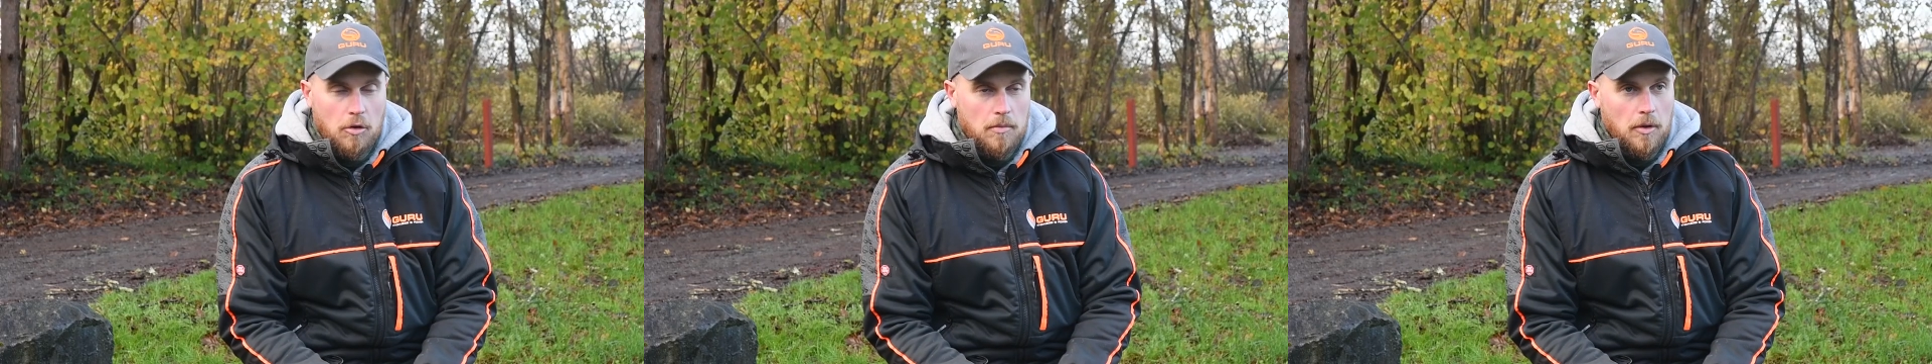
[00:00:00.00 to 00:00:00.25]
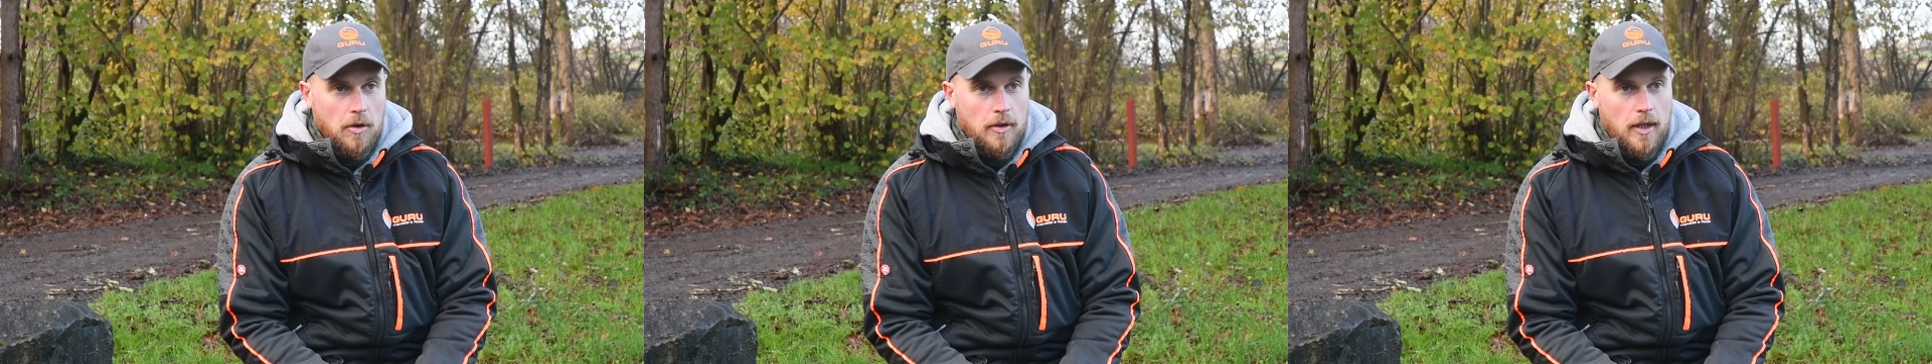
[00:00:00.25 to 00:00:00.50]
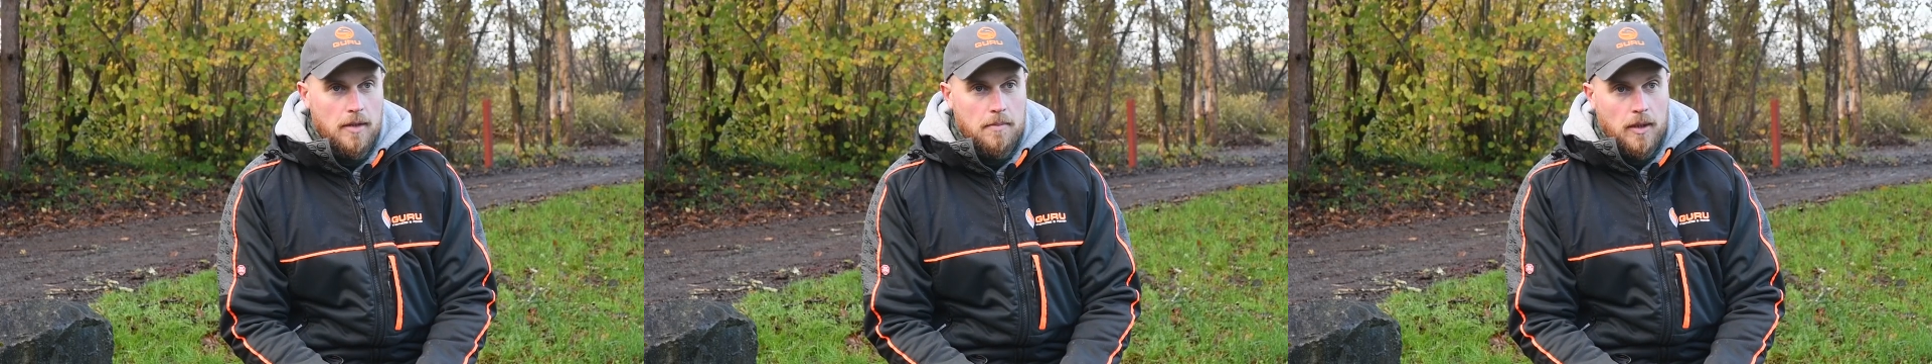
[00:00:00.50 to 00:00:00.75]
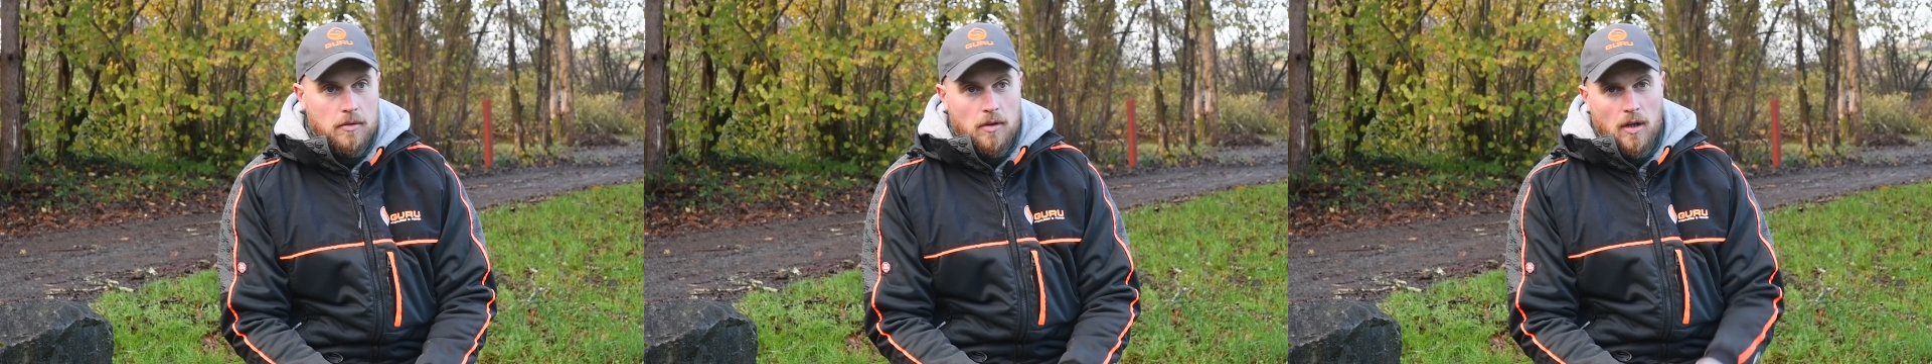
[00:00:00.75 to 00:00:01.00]
cold morning,
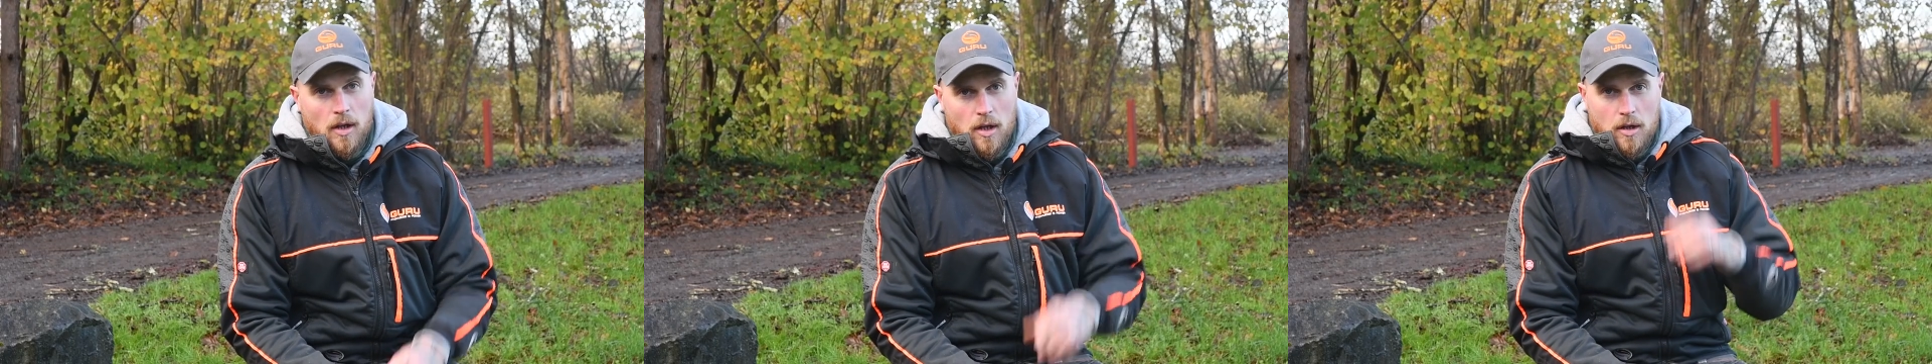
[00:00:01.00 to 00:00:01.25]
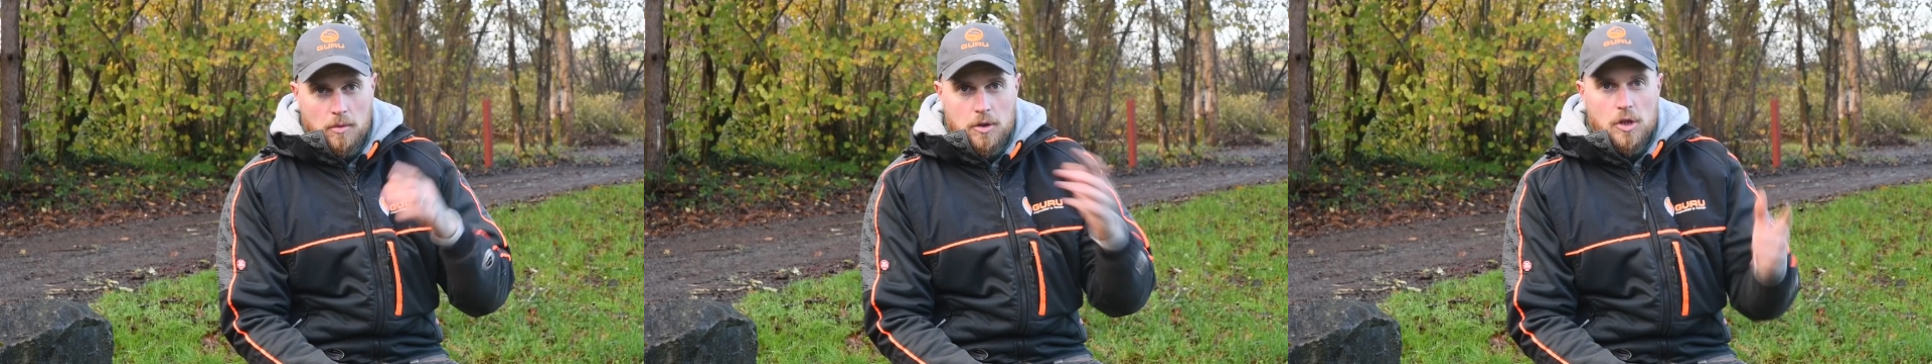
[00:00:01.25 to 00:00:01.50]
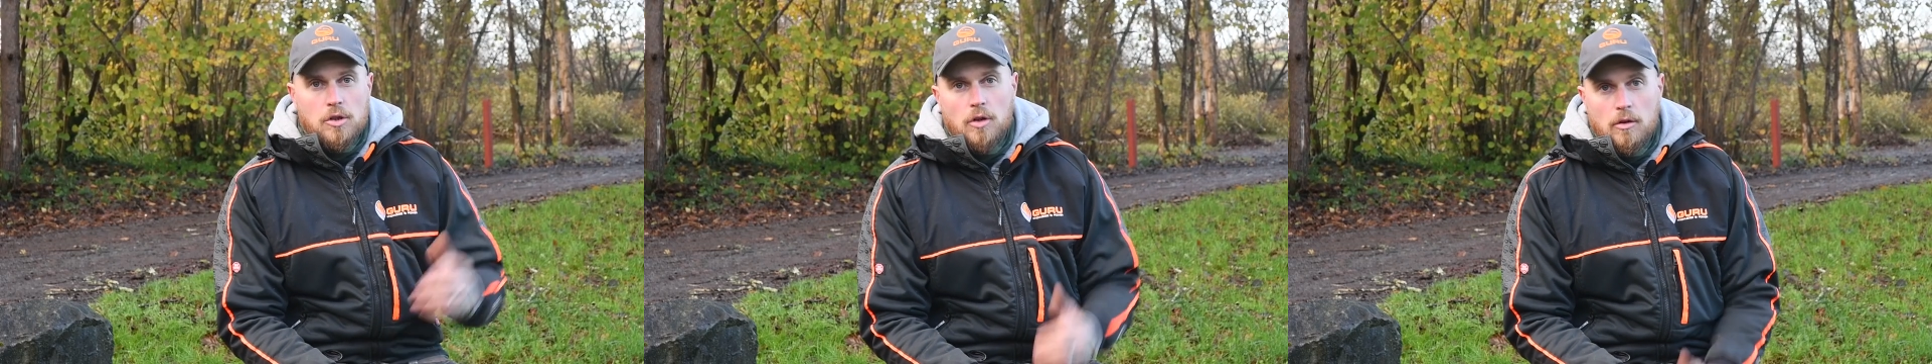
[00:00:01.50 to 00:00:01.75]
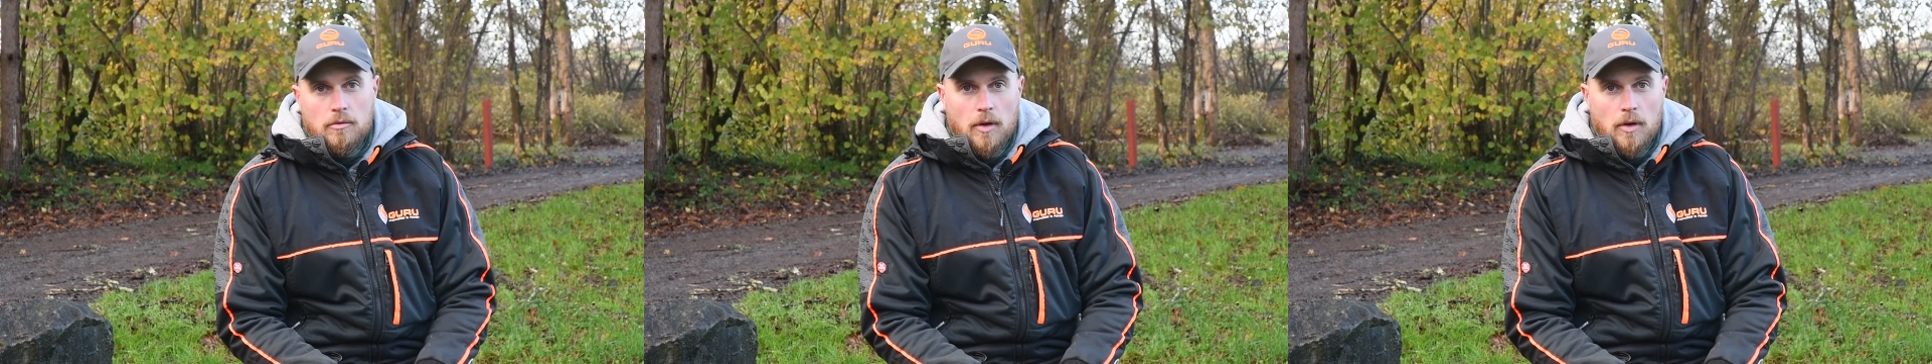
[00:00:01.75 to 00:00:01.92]
but we're just going to